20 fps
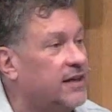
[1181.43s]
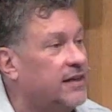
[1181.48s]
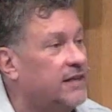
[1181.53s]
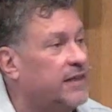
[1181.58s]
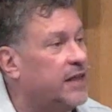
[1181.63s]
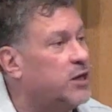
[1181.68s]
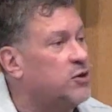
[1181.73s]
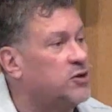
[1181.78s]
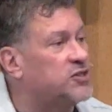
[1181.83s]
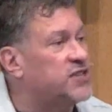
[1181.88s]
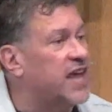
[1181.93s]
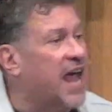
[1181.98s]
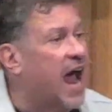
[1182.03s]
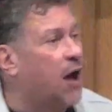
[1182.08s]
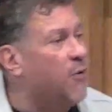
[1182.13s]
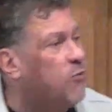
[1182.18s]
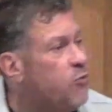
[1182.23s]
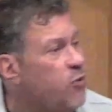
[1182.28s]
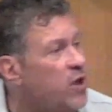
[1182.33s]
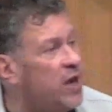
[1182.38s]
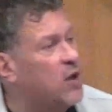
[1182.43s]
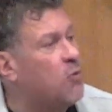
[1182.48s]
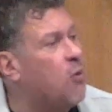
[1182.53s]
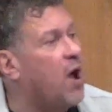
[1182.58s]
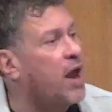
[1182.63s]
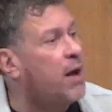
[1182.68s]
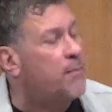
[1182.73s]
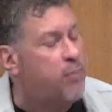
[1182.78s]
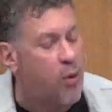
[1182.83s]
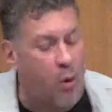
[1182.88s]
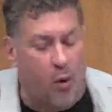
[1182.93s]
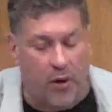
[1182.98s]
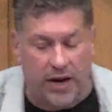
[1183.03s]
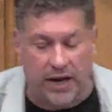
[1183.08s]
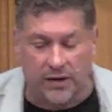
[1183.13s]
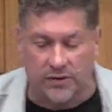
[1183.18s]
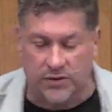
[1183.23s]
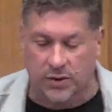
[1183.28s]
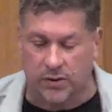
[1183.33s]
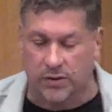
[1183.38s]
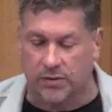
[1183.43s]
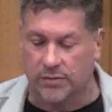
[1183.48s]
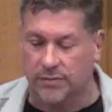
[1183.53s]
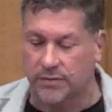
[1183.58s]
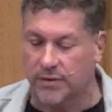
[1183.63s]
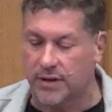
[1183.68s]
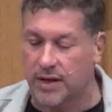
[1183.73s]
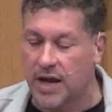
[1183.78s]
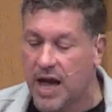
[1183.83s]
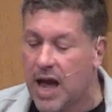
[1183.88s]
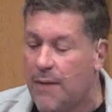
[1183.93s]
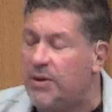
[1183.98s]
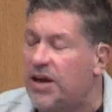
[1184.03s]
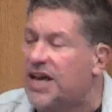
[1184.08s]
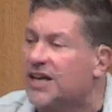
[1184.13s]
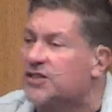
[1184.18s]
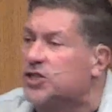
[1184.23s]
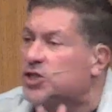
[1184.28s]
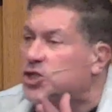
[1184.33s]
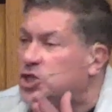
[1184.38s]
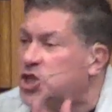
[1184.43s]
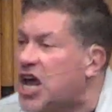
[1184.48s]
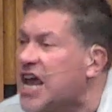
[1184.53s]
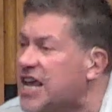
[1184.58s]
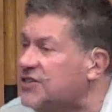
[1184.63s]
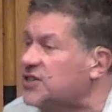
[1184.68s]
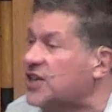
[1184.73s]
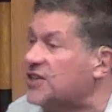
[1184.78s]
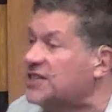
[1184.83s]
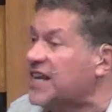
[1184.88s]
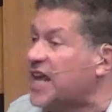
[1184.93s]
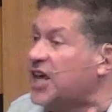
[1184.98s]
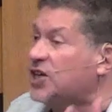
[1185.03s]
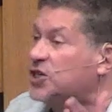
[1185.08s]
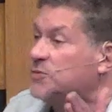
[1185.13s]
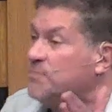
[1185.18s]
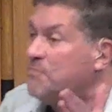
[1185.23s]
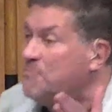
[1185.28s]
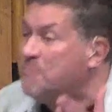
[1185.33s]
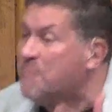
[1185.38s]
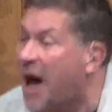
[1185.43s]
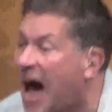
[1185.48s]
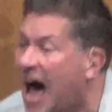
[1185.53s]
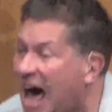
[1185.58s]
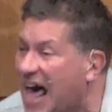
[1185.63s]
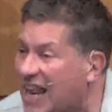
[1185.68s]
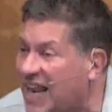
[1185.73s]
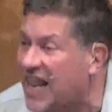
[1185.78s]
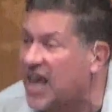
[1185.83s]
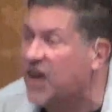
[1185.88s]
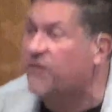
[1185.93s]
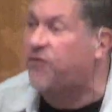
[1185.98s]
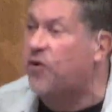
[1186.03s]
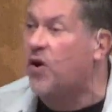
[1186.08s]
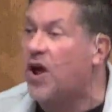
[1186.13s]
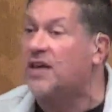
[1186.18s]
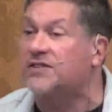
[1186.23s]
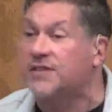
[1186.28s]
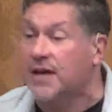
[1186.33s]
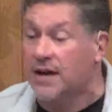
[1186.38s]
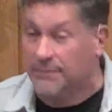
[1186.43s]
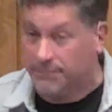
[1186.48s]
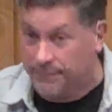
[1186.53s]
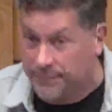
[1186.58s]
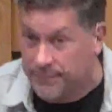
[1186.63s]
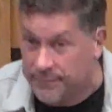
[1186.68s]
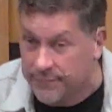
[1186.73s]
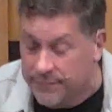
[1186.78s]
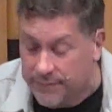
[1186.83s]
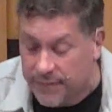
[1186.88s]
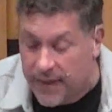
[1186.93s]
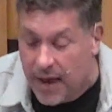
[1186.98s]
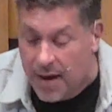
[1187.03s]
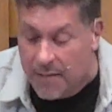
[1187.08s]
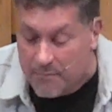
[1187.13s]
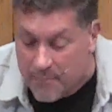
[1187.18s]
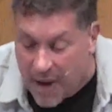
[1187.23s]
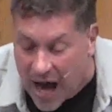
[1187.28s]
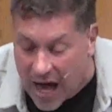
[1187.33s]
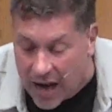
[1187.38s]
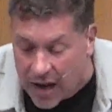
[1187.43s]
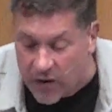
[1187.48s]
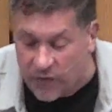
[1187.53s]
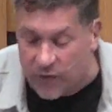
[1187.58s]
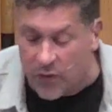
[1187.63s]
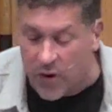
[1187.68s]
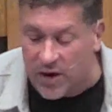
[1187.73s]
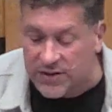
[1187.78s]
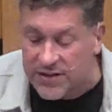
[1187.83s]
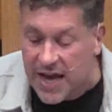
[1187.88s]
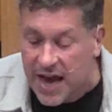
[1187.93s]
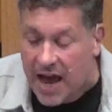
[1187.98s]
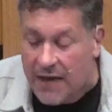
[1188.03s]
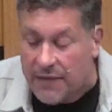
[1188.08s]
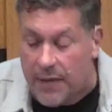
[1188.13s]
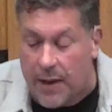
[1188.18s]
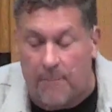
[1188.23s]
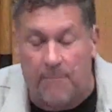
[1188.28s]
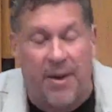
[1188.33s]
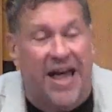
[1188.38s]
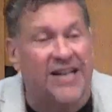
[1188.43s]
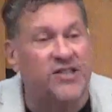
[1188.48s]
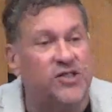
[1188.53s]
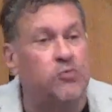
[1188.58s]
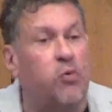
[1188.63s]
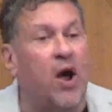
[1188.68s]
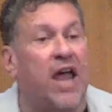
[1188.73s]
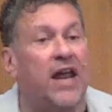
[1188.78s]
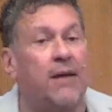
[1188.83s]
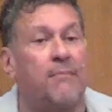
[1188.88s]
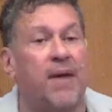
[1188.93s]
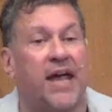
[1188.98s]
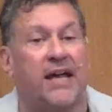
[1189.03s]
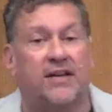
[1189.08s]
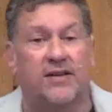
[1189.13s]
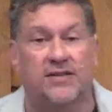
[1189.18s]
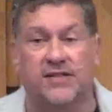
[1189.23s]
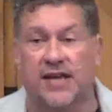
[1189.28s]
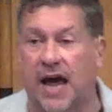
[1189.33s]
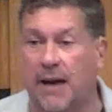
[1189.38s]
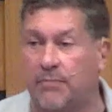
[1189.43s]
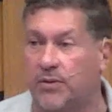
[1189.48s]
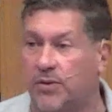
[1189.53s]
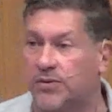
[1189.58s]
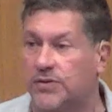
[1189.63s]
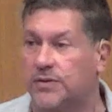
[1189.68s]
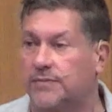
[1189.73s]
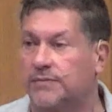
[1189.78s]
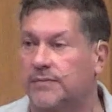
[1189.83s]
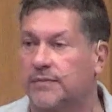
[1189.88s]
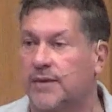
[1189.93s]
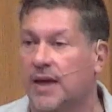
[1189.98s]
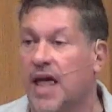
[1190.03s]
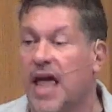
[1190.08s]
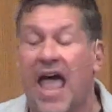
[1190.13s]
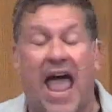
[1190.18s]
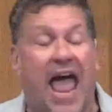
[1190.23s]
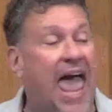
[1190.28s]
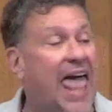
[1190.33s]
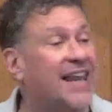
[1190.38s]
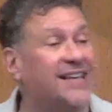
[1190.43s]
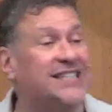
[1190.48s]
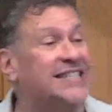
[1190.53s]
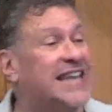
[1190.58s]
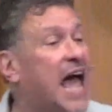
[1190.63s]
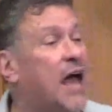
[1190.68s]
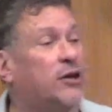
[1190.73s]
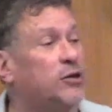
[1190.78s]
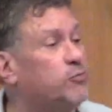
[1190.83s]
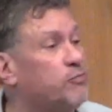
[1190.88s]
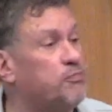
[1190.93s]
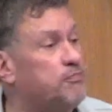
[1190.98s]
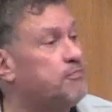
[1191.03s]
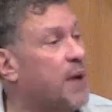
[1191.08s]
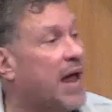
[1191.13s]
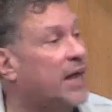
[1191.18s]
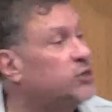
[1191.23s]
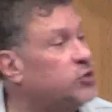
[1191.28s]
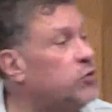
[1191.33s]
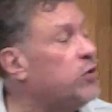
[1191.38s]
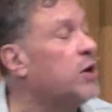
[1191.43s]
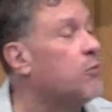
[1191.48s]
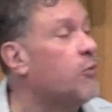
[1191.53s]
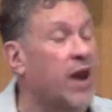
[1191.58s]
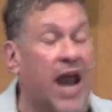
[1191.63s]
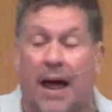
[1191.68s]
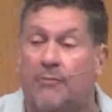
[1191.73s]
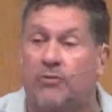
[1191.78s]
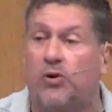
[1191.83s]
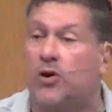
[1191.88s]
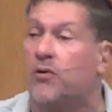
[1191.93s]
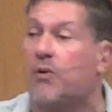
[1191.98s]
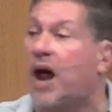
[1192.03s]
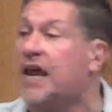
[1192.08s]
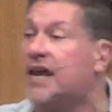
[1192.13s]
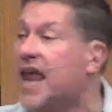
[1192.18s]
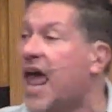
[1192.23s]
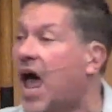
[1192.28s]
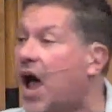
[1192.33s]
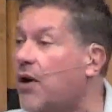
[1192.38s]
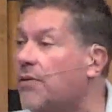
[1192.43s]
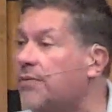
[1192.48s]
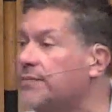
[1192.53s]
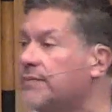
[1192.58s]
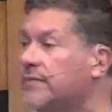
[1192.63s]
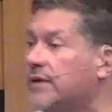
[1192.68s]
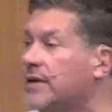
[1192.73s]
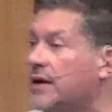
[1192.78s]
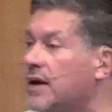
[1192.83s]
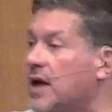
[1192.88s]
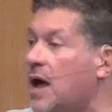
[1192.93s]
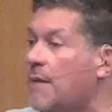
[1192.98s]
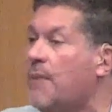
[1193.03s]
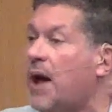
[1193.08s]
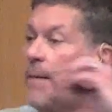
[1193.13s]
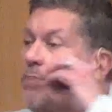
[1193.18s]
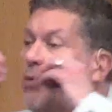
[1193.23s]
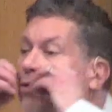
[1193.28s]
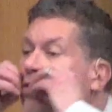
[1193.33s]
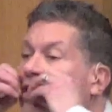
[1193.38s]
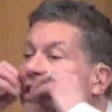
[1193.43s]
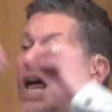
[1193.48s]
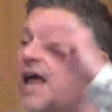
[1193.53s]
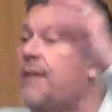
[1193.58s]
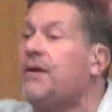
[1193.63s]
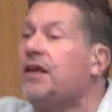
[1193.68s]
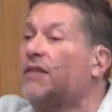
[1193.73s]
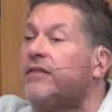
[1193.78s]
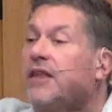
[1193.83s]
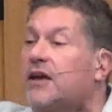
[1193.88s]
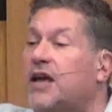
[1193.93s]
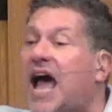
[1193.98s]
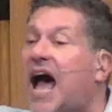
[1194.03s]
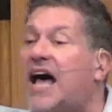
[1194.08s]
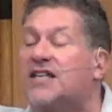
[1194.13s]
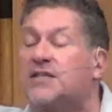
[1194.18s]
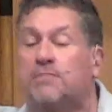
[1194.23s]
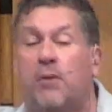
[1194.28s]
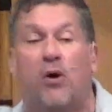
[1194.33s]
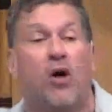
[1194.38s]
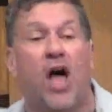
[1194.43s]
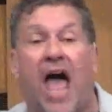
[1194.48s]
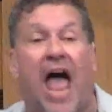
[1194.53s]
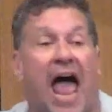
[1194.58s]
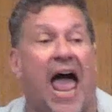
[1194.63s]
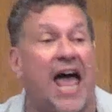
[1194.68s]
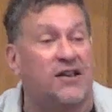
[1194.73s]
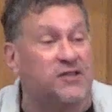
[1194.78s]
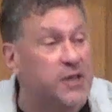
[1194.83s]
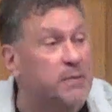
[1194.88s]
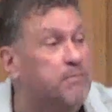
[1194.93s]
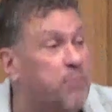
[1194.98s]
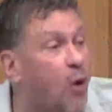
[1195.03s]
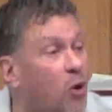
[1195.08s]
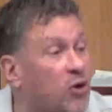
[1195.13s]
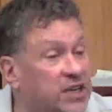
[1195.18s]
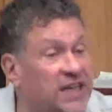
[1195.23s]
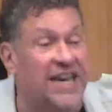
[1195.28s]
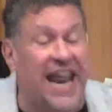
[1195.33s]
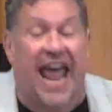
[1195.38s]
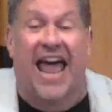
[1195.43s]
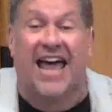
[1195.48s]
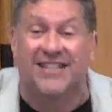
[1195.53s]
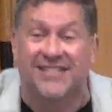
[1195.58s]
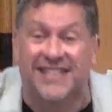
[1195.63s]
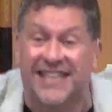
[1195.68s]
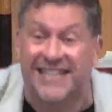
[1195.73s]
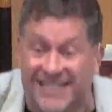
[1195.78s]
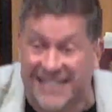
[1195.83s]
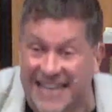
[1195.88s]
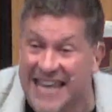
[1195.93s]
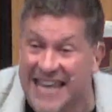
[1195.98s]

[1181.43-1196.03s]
that you say, I really want to pour into? Because Jesus is modeling for us. Mm, modeling for us the best way to make disciples. And it's not by doing what I'm doing right now, by proclaiming the gospel, as important as this